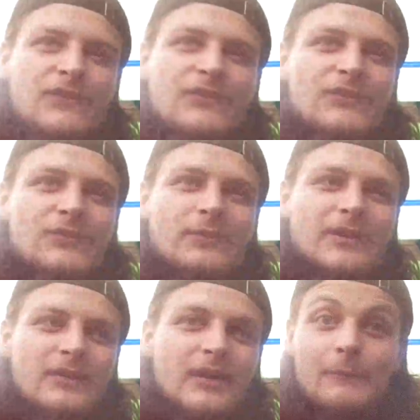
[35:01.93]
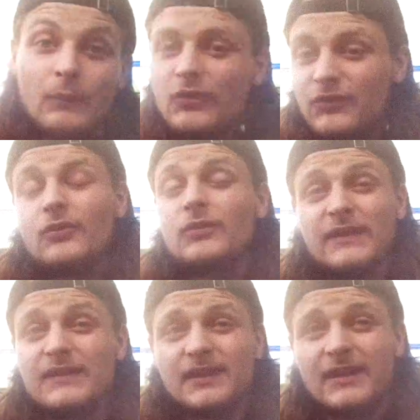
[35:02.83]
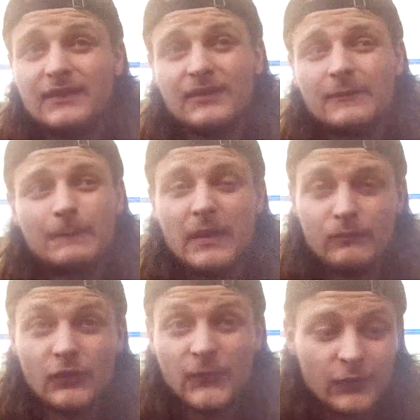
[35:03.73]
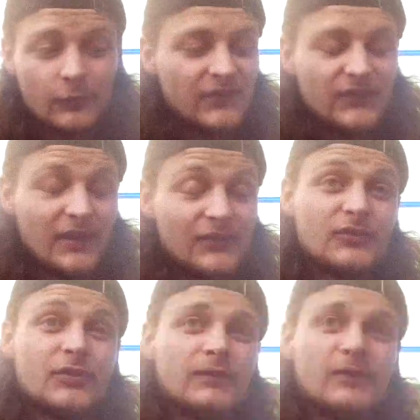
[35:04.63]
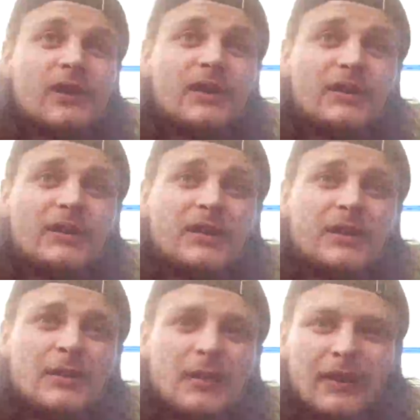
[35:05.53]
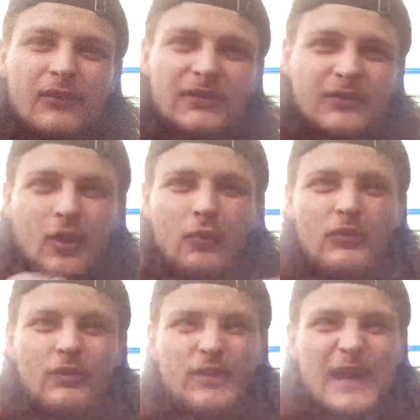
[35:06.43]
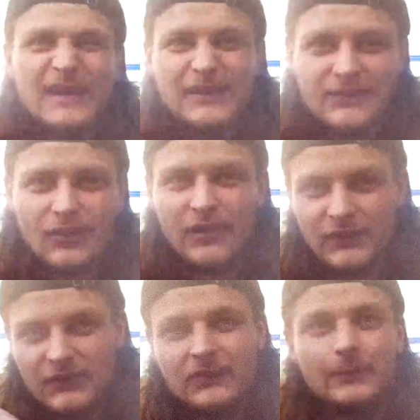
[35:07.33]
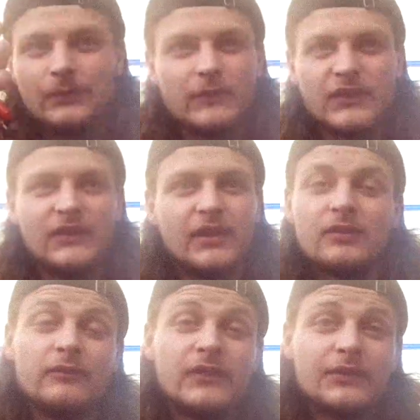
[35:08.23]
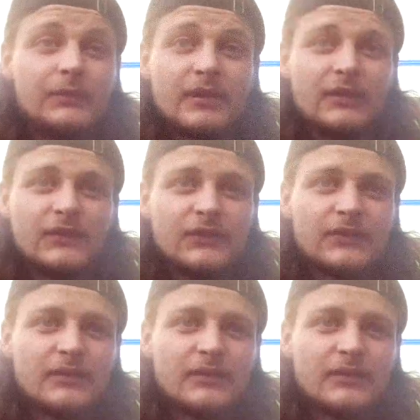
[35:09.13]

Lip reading: listened to, man. Like most songs these days and most films these days, I don't even like. I like the older 80s, 90s aesthetic of things, man. It's just,